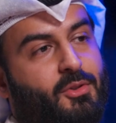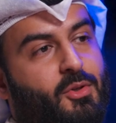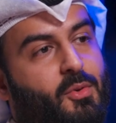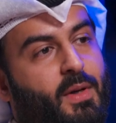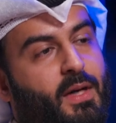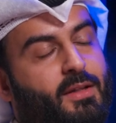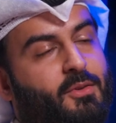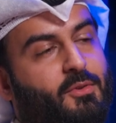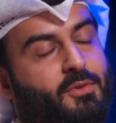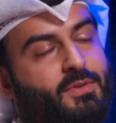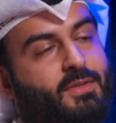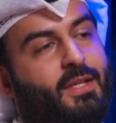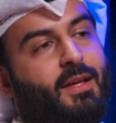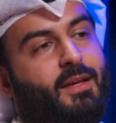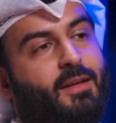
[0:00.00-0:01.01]
to Kuwait or
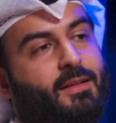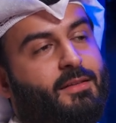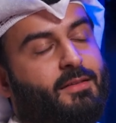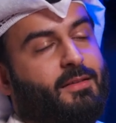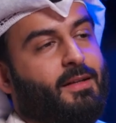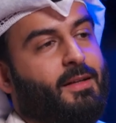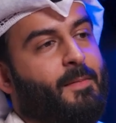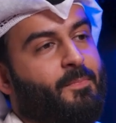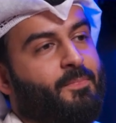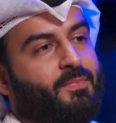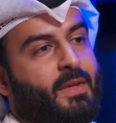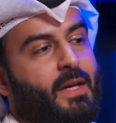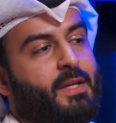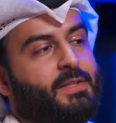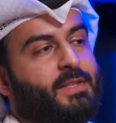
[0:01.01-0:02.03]
stay and
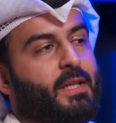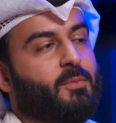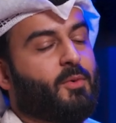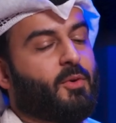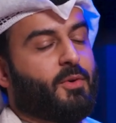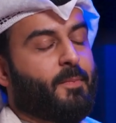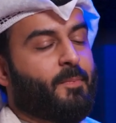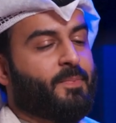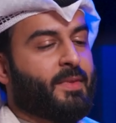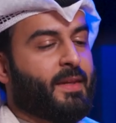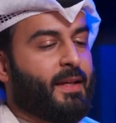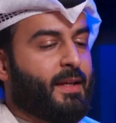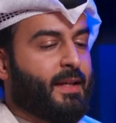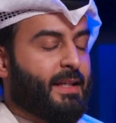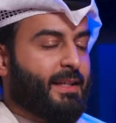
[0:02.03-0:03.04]
extend more.
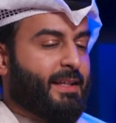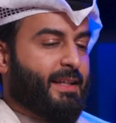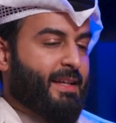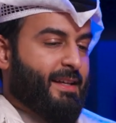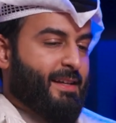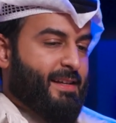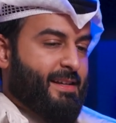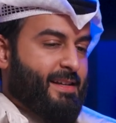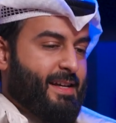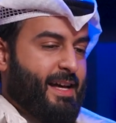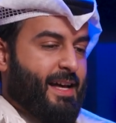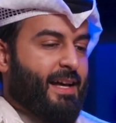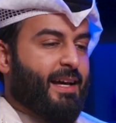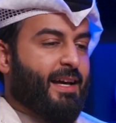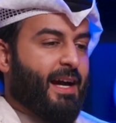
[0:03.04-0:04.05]

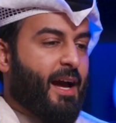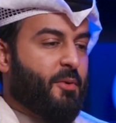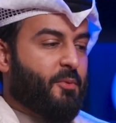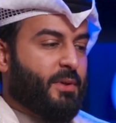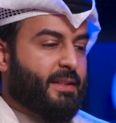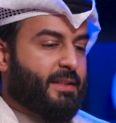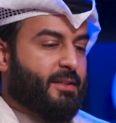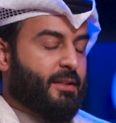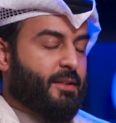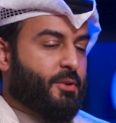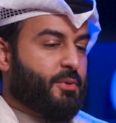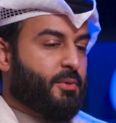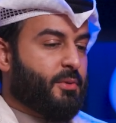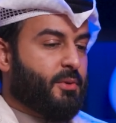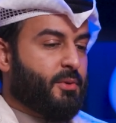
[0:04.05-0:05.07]
I went
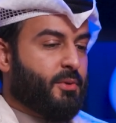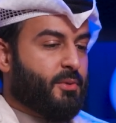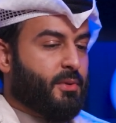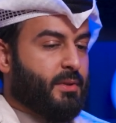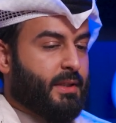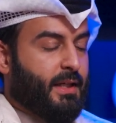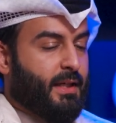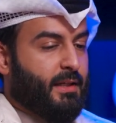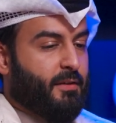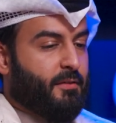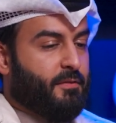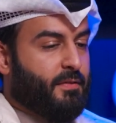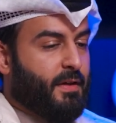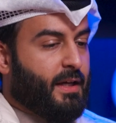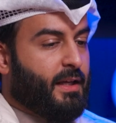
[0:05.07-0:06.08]
through
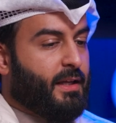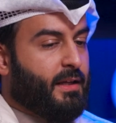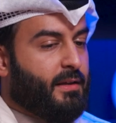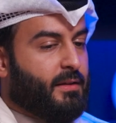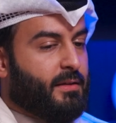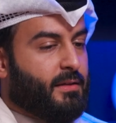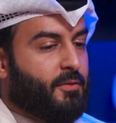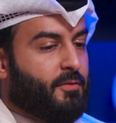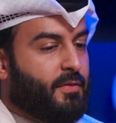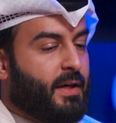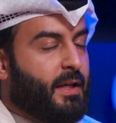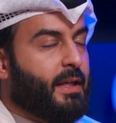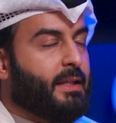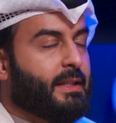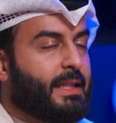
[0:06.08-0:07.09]
very,
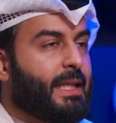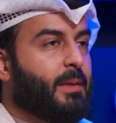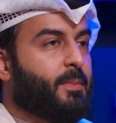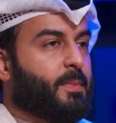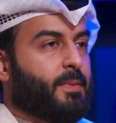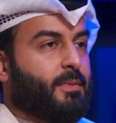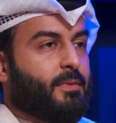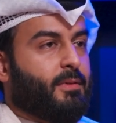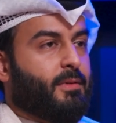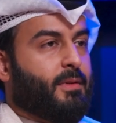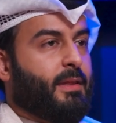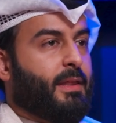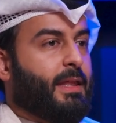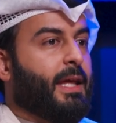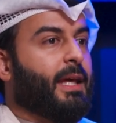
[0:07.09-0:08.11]
very deep
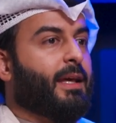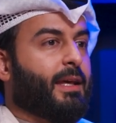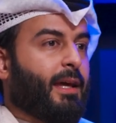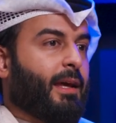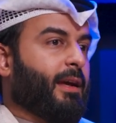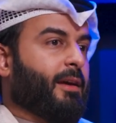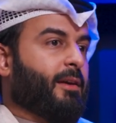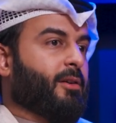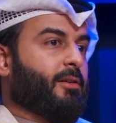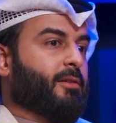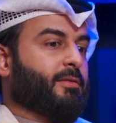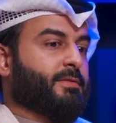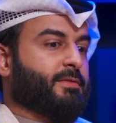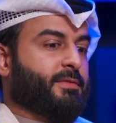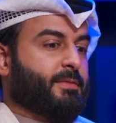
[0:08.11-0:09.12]
thinking
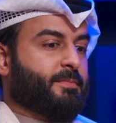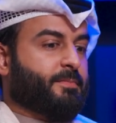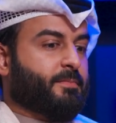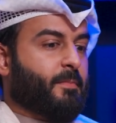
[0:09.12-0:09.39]
of